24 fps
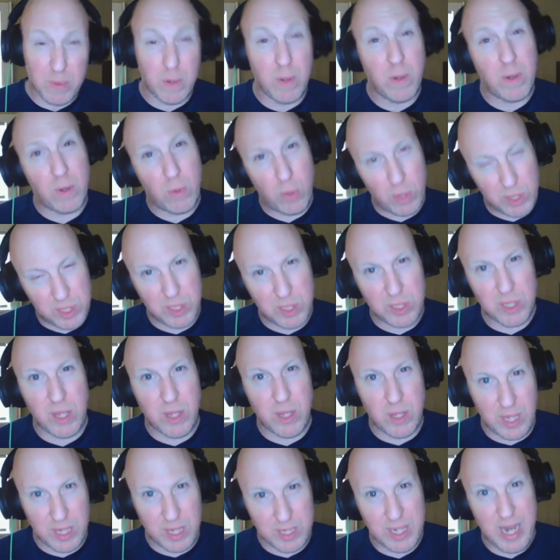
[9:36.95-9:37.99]
of course, there's
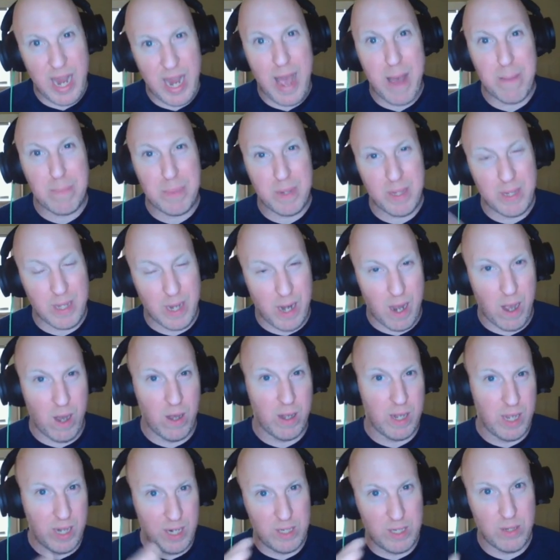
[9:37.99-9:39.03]
other things that happen that I'll
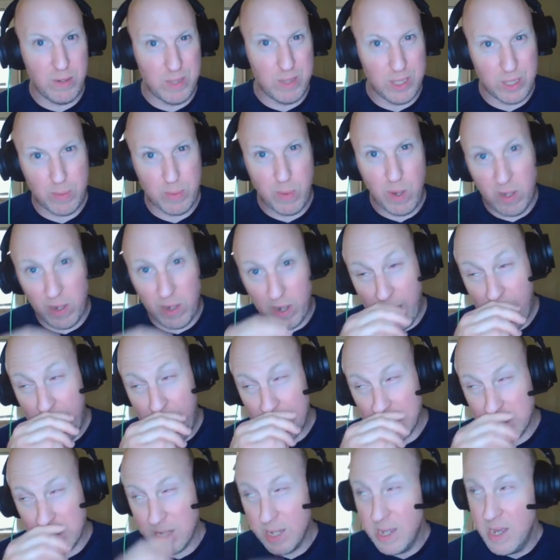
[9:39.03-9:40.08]
get into in the spoiler
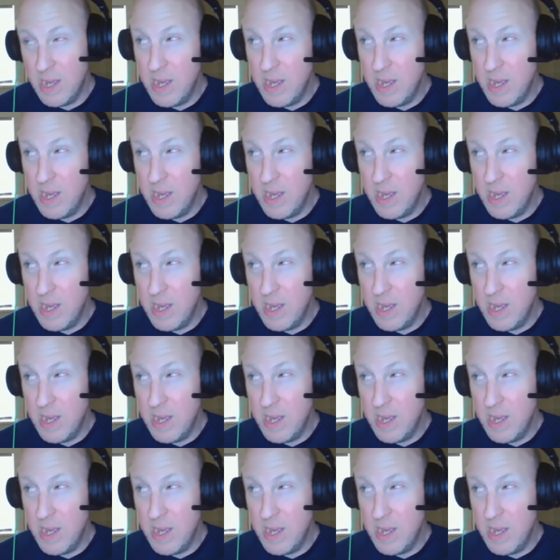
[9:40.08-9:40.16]
cast.